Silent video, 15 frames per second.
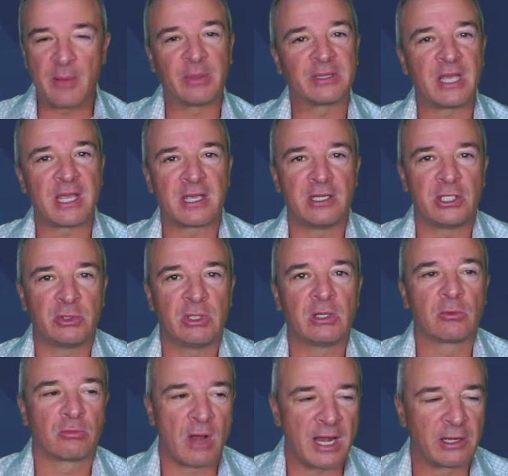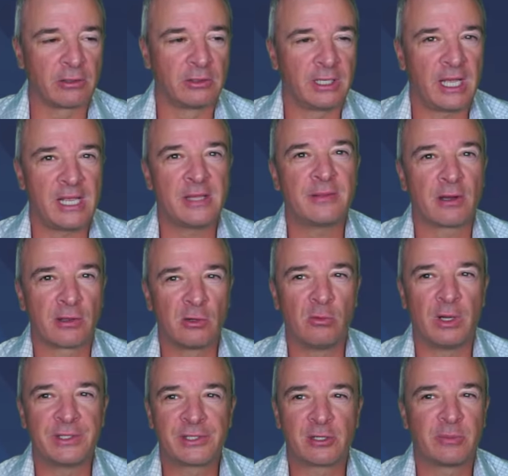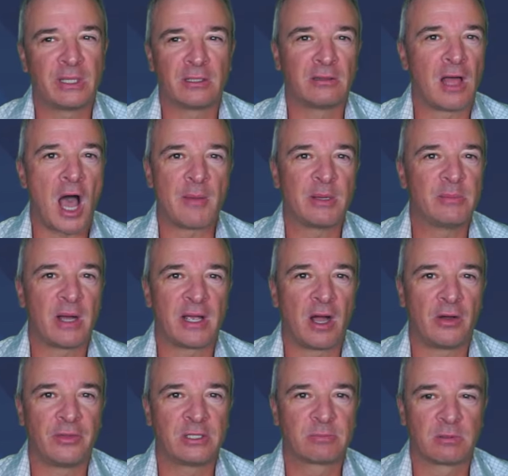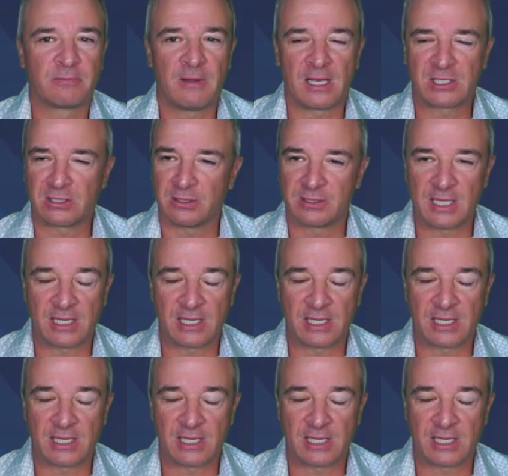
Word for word: but they can do it regularly, and they're the ones that are being lobbied by all these professionals.